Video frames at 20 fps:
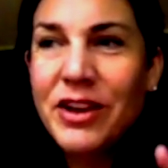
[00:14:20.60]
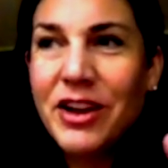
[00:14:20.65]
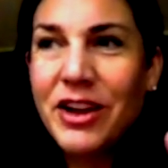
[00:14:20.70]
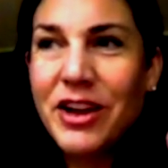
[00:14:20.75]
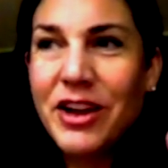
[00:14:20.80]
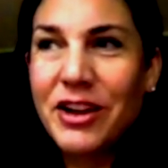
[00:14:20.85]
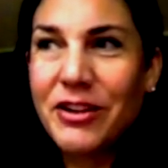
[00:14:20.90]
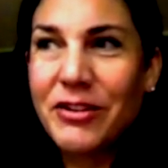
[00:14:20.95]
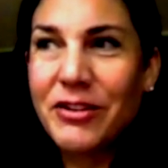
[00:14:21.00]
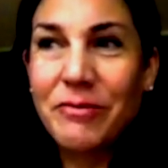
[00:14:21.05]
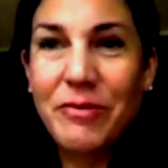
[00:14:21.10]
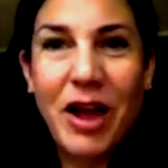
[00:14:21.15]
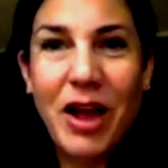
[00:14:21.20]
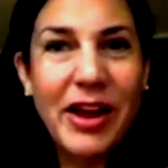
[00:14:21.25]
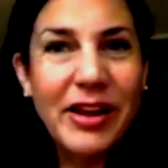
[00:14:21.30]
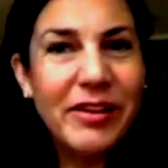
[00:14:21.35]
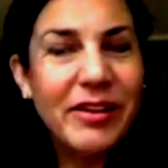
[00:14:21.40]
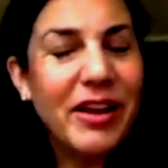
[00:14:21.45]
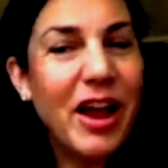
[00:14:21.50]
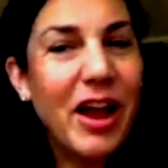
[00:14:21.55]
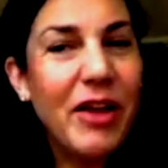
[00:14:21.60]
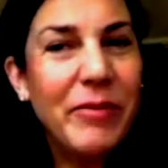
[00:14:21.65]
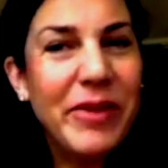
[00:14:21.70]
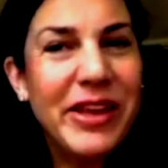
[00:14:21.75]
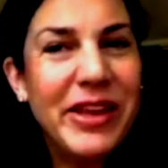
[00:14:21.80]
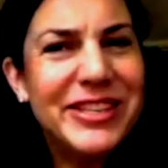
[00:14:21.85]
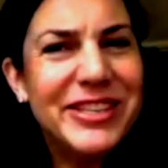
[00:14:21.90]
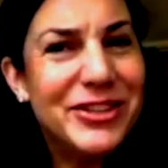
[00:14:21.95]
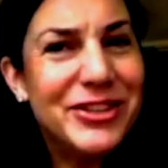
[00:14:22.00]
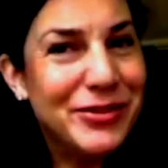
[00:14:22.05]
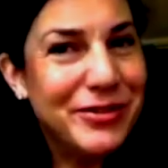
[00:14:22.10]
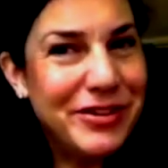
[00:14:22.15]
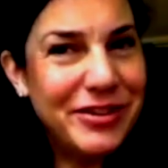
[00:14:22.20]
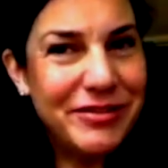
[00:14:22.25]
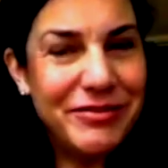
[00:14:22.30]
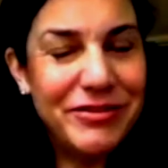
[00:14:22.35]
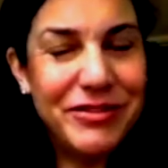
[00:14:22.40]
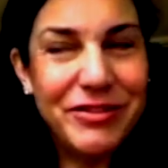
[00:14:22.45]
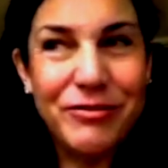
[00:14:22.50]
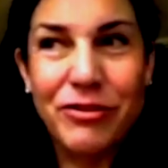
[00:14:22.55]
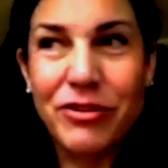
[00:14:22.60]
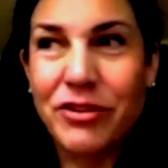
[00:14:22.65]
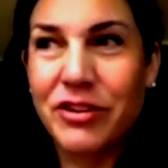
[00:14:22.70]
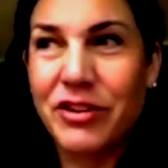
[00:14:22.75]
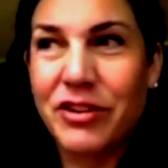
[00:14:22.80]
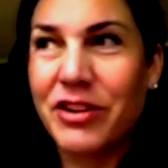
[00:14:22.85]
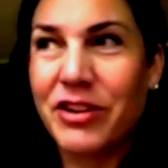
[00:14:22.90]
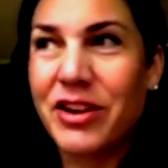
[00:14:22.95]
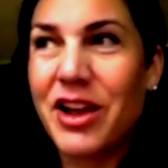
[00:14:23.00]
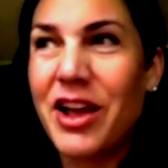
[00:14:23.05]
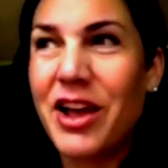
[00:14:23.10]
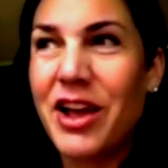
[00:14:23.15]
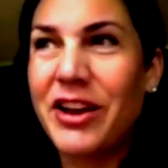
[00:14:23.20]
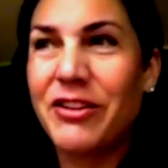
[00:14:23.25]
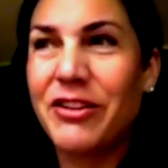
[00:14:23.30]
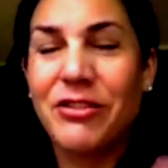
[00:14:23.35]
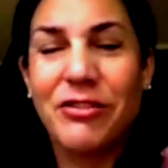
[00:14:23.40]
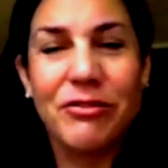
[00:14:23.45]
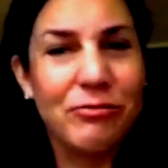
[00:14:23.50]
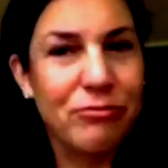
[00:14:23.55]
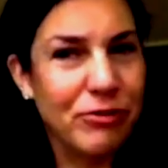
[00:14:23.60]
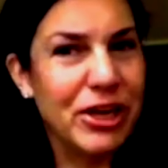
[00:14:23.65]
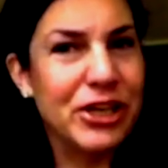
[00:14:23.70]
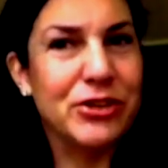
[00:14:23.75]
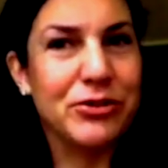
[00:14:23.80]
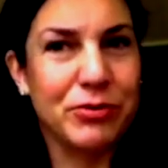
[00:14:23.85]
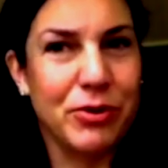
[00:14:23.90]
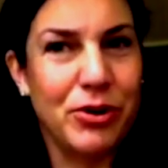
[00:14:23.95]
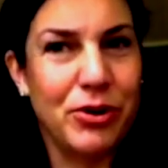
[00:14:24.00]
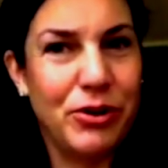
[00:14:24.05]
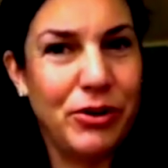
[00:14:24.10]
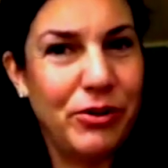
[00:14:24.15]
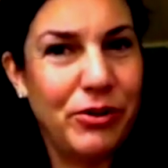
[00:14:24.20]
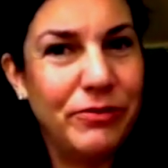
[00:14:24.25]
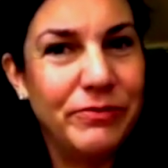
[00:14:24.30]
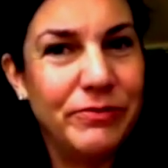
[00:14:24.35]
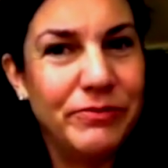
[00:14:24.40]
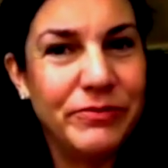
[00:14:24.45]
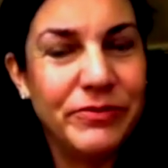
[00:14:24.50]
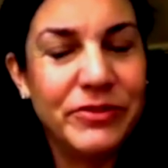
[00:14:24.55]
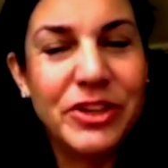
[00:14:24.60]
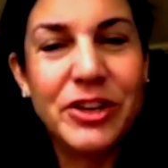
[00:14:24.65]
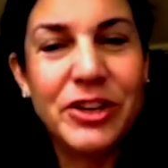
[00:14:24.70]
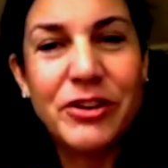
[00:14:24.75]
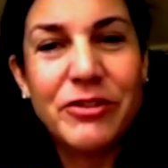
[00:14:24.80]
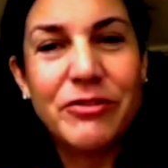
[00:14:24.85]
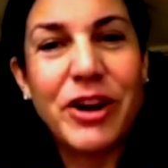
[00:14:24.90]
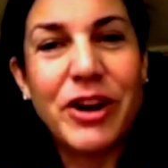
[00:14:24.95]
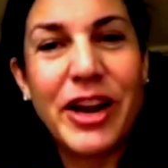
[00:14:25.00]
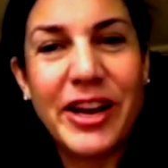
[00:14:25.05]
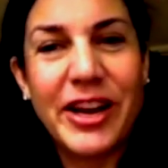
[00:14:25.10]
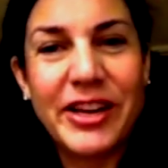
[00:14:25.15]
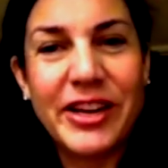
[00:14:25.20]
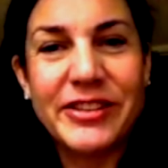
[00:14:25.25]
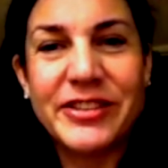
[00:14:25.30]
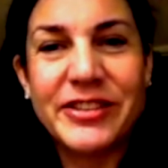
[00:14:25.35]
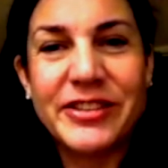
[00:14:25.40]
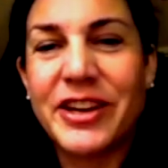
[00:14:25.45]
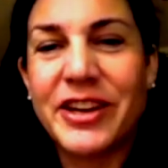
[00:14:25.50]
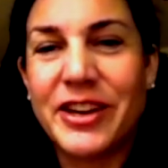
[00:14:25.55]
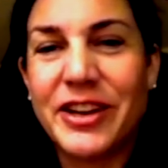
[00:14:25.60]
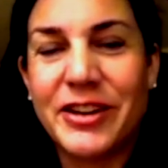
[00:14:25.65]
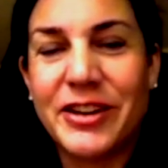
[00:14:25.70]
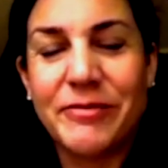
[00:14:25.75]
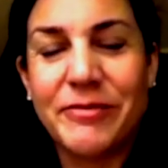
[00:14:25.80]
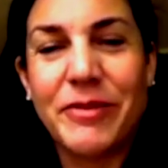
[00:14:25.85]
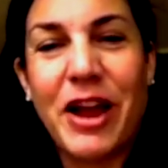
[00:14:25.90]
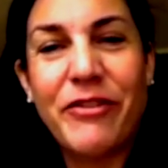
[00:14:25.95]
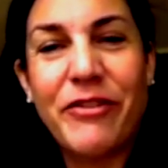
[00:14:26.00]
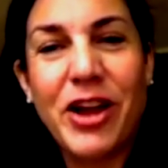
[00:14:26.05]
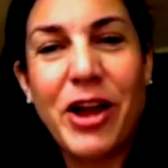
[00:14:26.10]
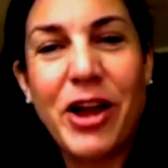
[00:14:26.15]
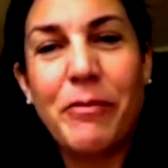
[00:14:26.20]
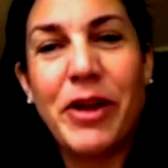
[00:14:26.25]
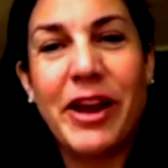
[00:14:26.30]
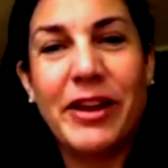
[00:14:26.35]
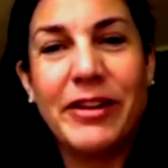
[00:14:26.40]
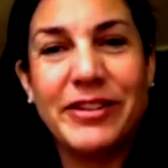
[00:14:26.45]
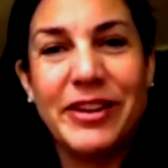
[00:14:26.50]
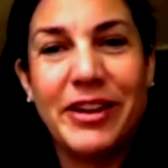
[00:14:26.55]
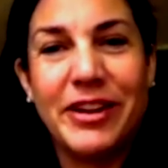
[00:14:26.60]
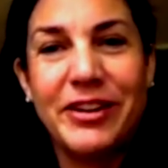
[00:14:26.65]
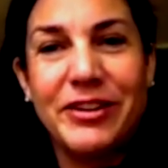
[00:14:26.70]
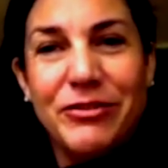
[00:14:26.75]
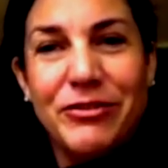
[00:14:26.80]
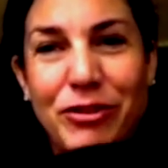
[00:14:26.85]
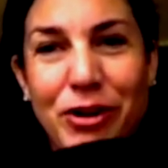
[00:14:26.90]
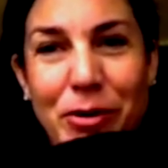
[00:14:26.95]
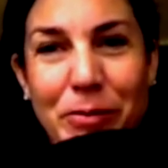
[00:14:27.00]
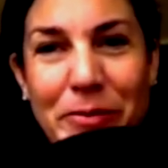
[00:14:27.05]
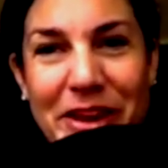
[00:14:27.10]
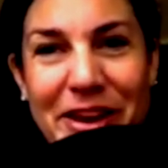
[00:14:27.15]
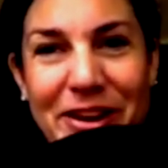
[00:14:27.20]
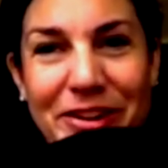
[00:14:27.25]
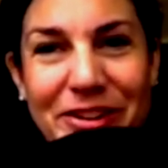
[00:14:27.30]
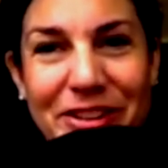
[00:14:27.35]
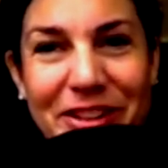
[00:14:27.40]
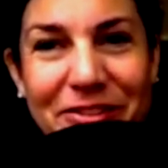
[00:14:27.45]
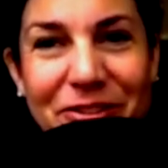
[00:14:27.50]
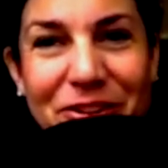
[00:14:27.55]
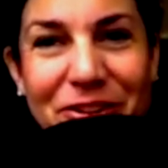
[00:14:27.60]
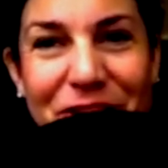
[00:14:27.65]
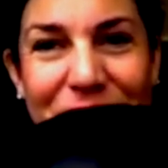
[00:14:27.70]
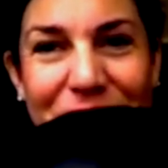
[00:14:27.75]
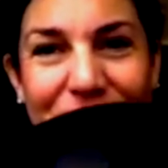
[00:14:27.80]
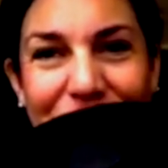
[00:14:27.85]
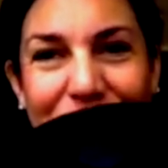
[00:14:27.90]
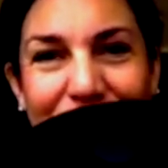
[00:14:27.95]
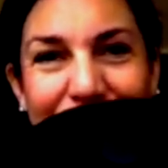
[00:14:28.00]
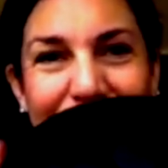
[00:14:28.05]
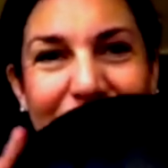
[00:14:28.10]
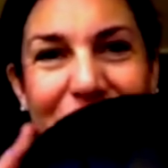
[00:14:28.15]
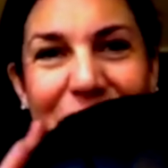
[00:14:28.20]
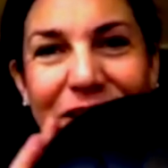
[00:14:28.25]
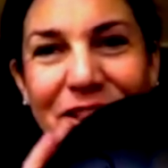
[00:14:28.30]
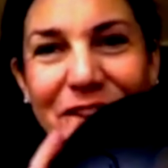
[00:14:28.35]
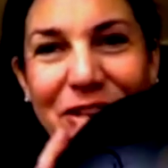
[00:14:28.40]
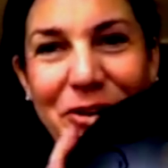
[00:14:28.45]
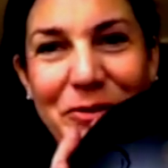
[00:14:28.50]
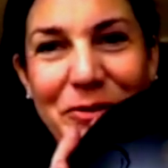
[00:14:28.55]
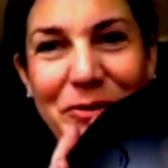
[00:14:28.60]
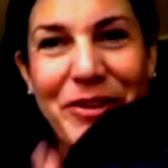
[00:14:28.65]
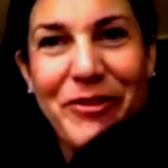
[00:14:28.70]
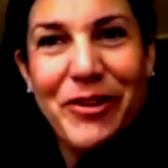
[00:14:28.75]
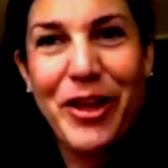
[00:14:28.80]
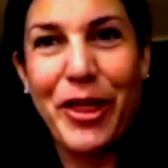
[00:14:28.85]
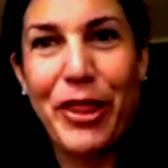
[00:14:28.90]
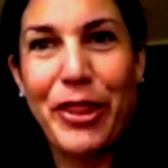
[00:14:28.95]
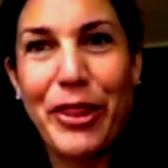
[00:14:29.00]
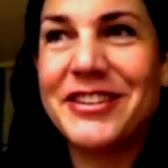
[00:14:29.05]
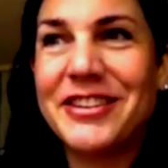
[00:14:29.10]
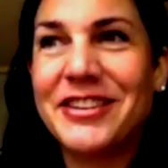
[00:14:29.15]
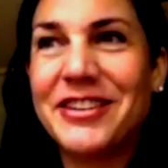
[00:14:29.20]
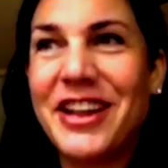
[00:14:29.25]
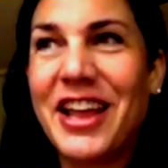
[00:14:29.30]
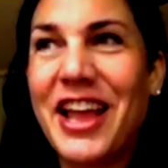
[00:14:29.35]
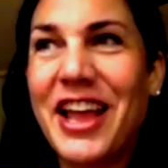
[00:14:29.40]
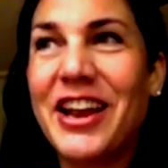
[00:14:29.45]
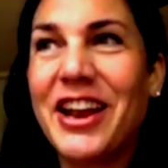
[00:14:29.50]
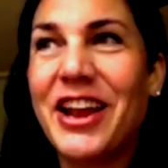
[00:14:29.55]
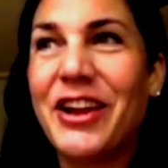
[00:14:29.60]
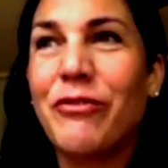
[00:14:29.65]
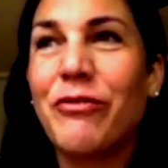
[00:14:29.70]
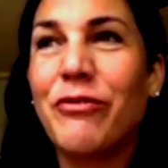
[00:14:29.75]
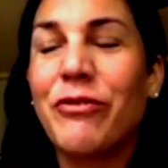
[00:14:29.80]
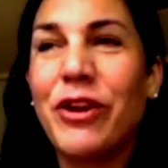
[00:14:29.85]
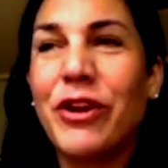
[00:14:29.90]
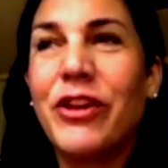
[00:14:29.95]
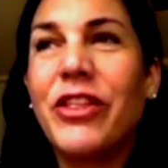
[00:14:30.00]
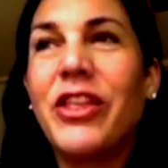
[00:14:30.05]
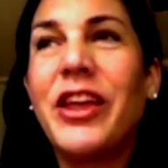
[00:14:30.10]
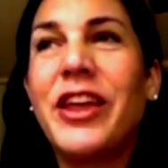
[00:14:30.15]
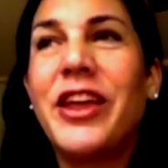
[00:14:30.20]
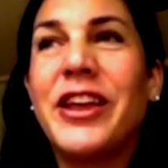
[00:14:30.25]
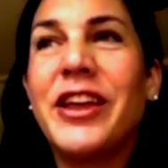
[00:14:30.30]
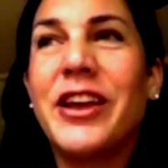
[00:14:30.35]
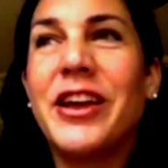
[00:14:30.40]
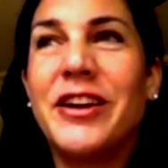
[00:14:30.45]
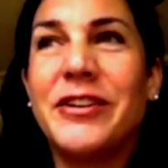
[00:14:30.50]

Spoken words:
So I'm into kind of ritual, right? I've got my tongue drum here that we're gonna play a little bit. And I really